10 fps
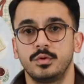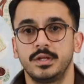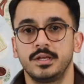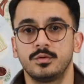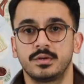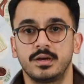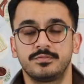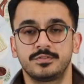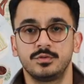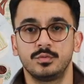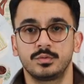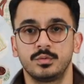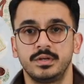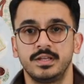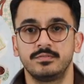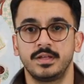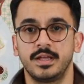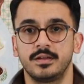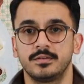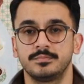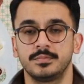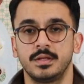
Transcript: morning, good afternoon, good evening,